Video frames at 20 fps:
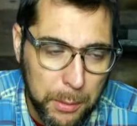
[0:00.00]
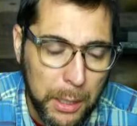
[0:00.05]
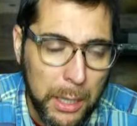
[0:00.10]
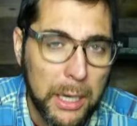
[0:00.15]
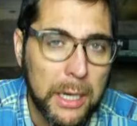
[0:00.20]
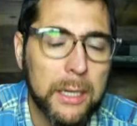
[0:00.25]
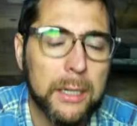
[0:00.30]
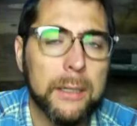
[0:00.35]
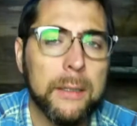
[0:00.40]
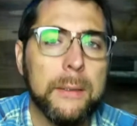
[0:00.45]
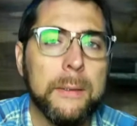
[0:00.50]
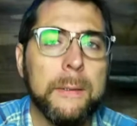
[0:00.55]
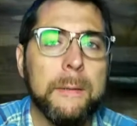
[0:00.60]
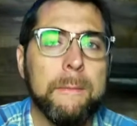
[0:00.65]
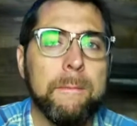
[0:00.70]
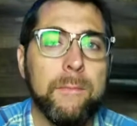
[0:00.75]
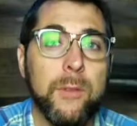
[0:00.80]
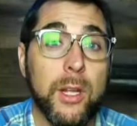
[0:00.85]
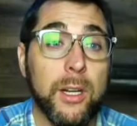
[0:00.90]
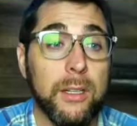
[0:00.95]
book,
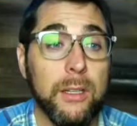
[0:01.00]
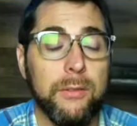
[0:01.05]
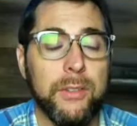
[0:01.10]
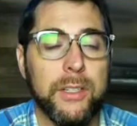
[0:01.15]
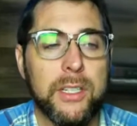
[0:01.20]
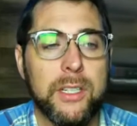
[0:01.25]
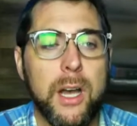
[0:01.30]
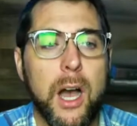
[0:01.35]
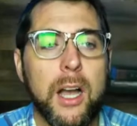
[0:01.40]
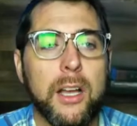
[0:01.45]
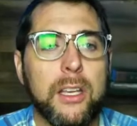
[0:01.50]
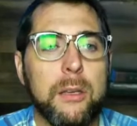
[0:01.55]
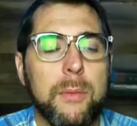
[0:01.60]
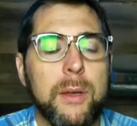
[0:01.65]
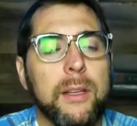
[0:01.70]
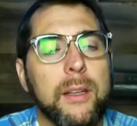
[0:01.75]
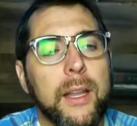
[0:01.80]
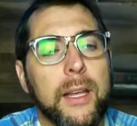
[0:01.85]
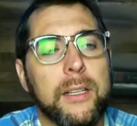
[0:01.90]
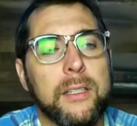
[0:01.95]
not a living
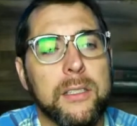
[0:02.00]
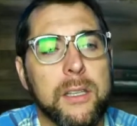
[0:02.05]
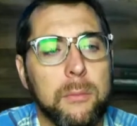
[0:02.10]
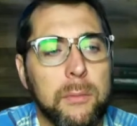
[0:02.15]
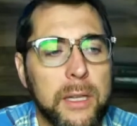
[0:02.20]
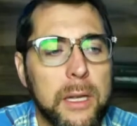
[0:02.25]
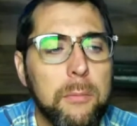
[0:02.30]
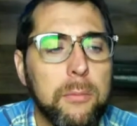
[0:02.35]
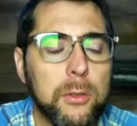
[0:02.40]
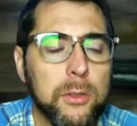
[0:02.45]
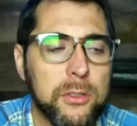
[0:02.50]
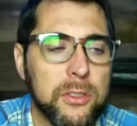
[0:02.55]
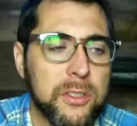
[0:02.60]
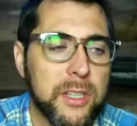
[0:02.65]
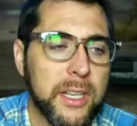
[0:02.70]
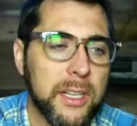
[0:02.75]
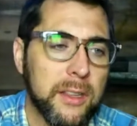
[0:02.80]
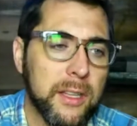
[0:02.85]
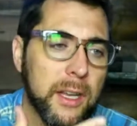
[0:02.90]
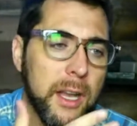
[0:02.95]
document like some
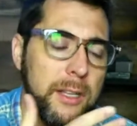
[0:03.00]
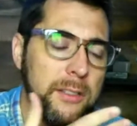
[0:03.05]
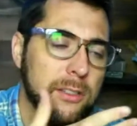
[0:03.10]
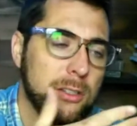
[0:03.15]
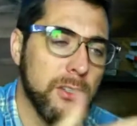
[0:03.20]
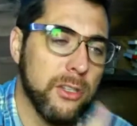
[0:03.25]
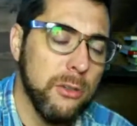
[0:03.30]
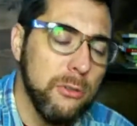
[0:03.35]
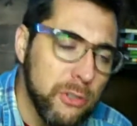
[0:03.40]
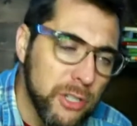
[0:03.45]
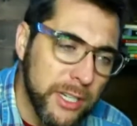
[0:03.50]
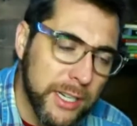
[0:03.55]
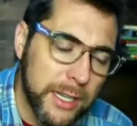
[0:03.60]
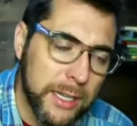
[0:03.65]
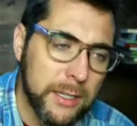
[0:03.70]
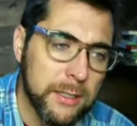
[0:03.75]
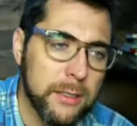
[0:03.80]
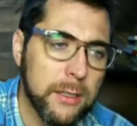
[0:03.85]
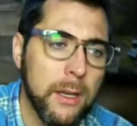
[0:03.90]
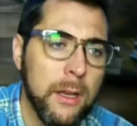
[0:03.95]
liberals think the
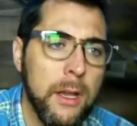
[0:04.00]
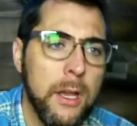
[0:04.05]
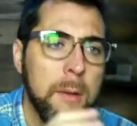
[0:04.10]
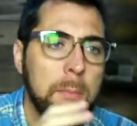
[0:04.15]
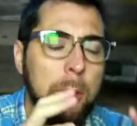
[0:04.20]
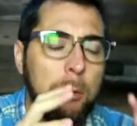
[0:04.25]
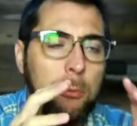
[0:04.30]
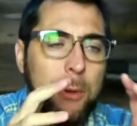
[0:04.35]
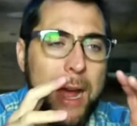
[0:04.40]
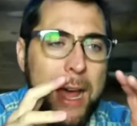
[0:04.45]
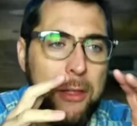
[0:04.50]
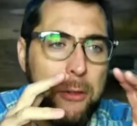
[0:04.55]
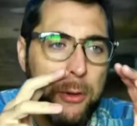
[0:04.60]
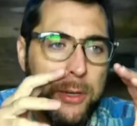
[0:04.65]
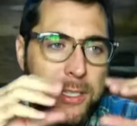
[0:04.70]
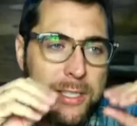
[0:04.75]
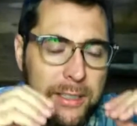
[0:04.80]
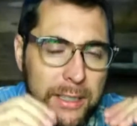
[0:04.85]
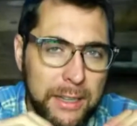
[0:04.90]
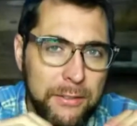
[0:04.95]
Constitution is, but
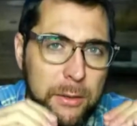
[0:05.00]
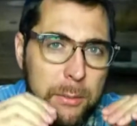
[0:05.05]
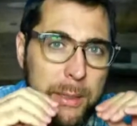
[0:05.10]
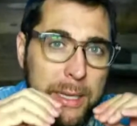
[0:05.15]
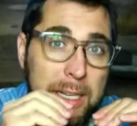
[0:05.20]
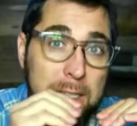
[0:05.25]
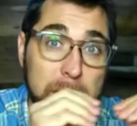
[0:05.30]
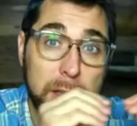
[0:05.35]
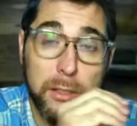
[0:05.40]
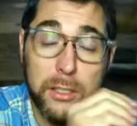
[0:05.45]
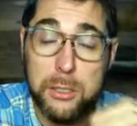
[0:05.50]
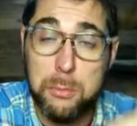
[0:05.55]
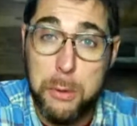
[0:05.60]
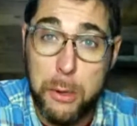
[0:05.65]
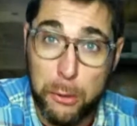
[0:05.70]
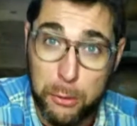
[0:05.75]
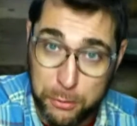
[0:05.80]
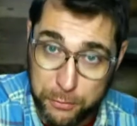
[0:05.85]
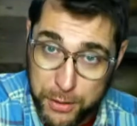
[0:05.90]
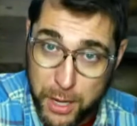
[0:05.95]
rather it's living because of the
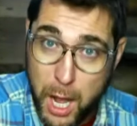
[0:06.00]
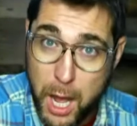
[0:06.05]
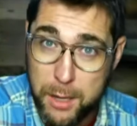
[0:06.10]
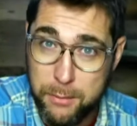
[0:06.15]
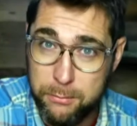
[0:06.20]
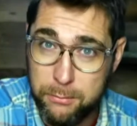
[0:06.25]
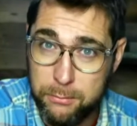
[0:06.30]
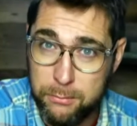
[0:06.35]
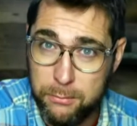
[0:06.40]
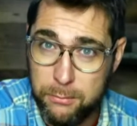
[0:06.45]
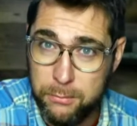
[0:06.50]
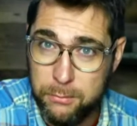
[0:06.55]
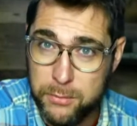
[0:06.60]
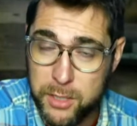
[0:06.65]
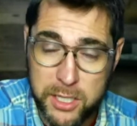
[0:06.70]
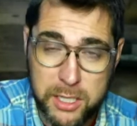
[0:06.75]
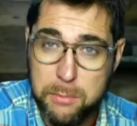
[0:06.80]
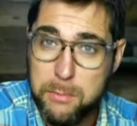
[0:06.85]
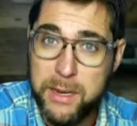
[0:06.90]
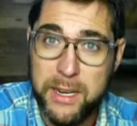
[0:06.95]
Spirit of God.
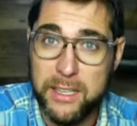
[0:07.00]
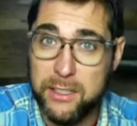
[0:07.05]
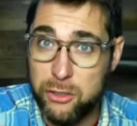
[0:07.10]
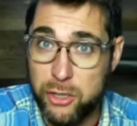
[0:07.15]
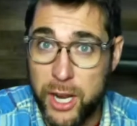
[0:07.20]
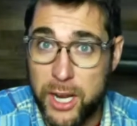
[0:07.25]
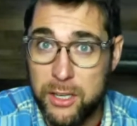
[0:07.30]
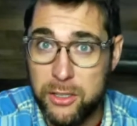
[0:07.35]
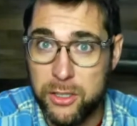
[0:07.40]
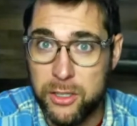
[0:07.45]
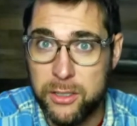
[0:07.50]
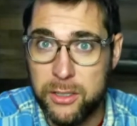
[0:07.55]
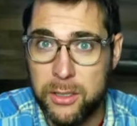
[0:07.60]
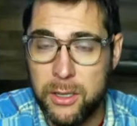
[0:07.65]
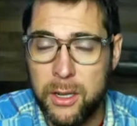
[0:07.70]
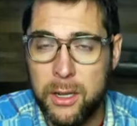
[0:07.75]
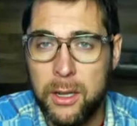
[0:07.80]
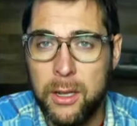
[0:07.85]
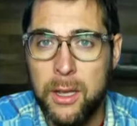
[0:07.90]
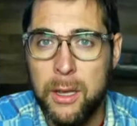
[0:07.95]
Doesn't mean it changes.
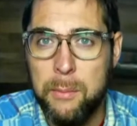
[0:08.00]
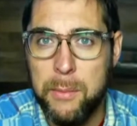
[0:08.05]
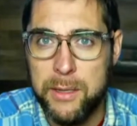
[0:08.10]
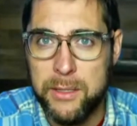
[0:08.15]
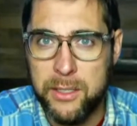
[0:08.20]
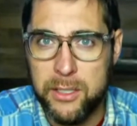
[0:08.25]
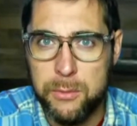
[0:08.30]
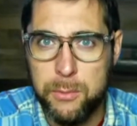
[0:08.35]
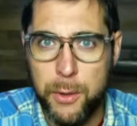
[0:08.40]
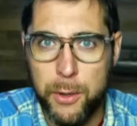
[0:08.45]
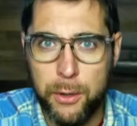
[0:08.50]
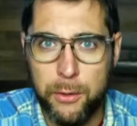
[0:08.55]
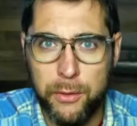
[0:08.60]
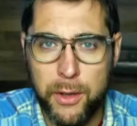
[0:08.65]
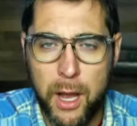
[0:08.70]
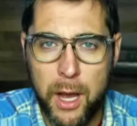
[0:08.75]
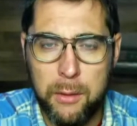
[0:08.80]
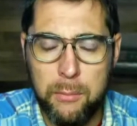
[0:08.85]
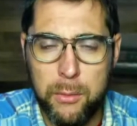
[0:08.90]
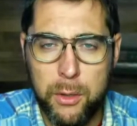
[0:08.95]
It means the
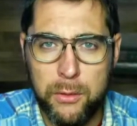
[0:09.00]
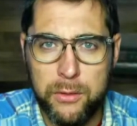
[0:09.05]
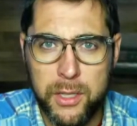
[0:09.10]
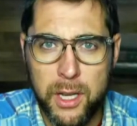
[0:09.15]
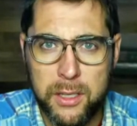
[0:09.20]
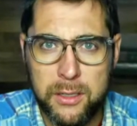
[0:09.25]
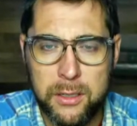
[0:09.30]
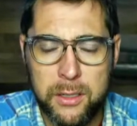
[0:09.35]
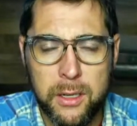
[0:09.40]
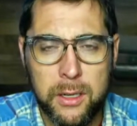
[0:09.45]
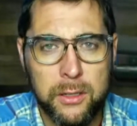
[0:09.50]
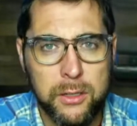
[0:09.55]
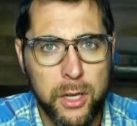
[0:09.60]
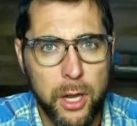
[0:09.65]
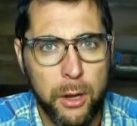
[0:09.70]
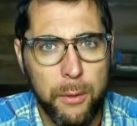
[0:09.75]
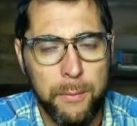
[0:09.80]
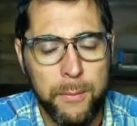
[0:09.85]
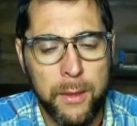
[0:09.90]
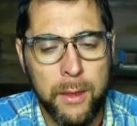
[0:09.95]
Spirit of God moves us.
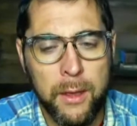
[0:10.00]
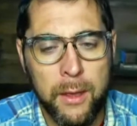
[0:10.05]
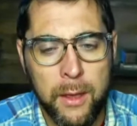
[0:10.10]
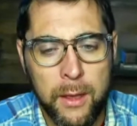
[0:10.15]
So